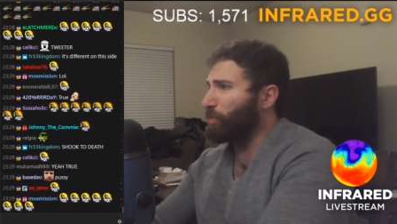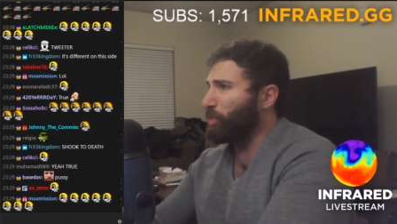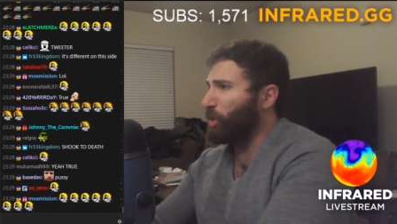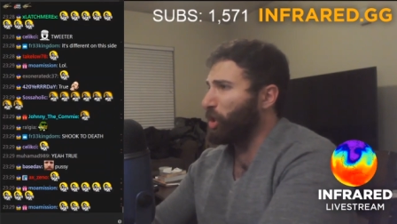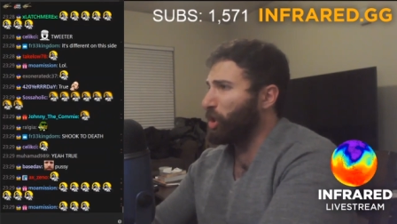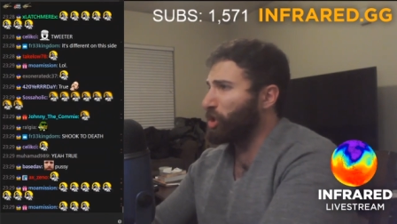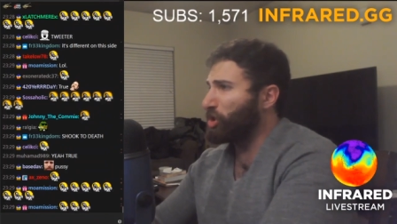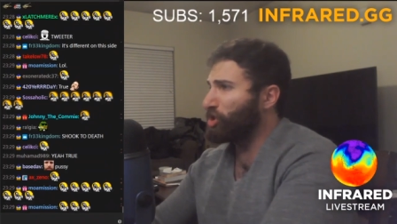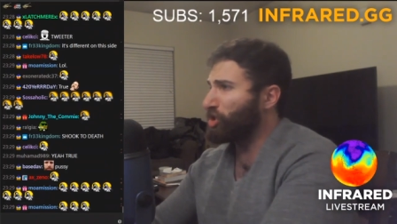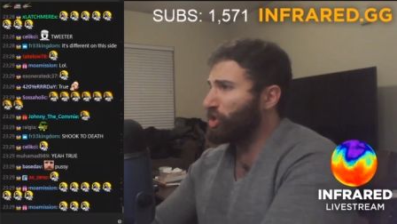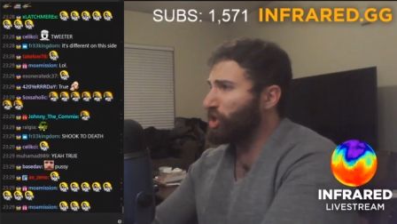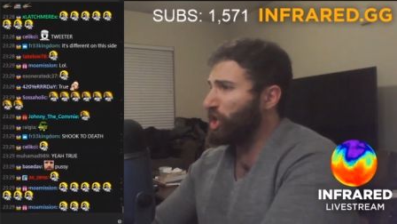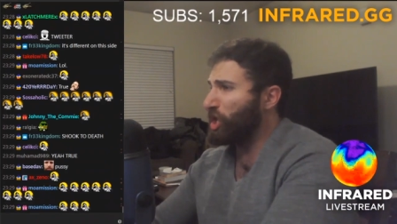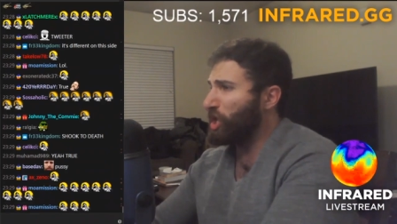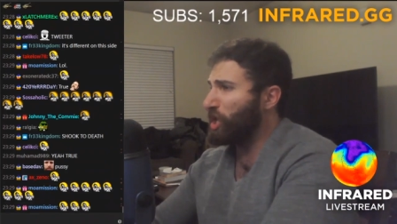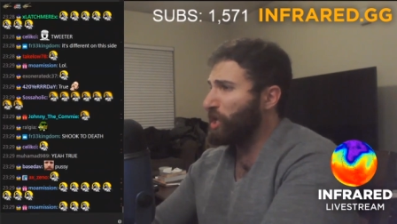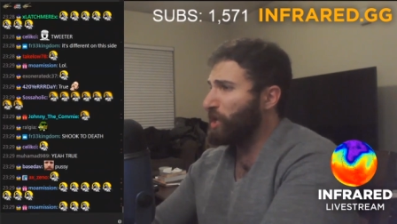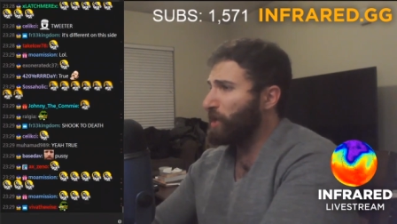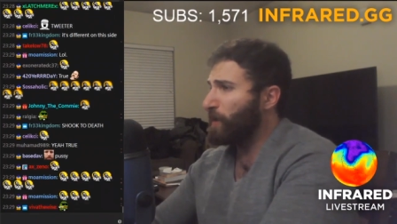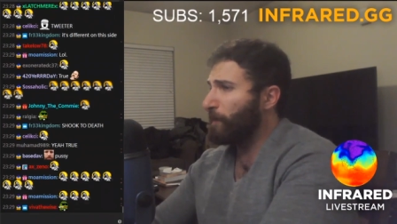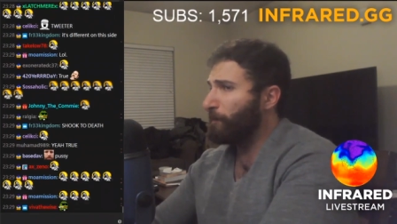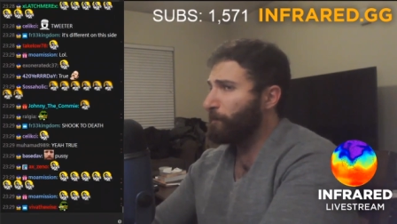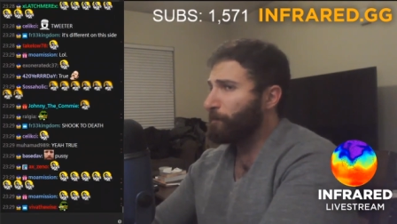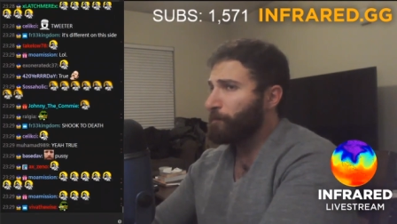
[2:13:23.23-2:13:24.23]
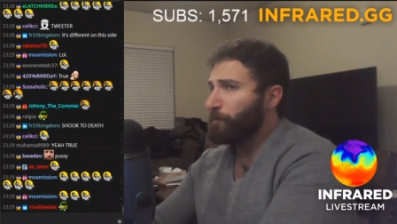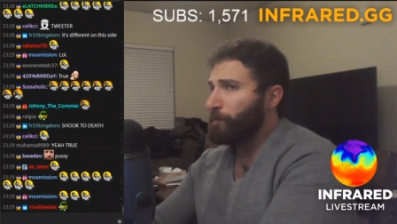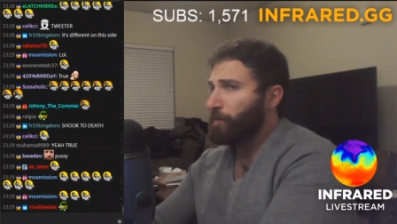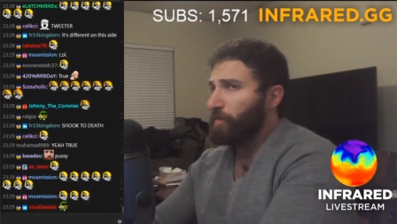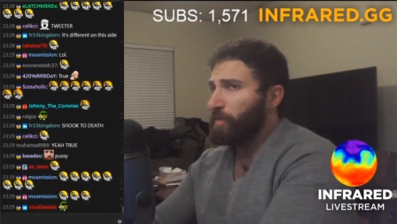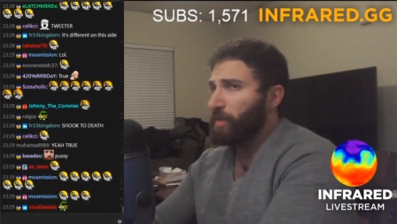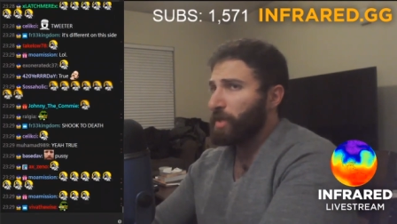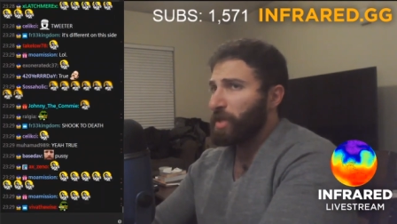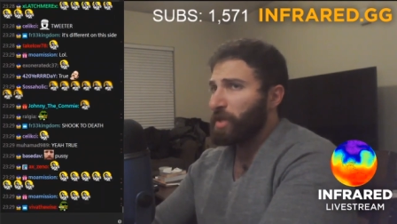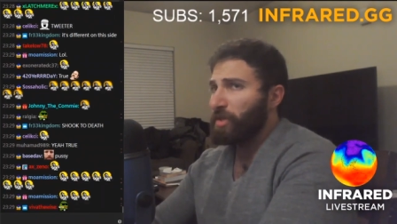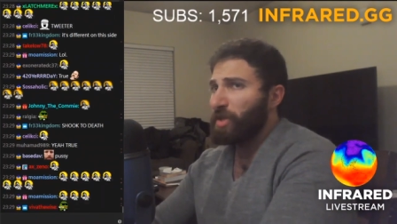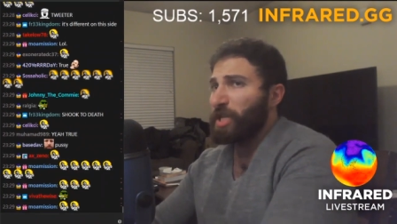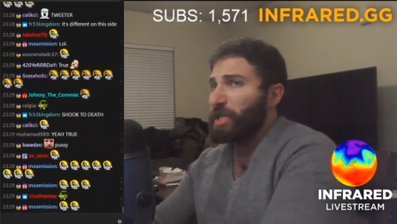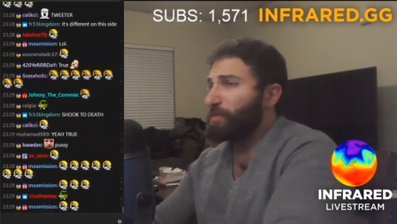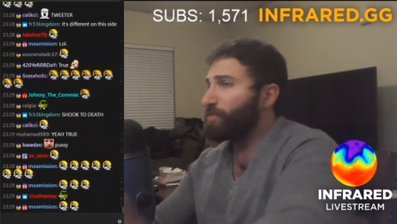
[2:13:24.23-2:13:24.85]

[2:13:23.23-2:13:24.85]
pussy. These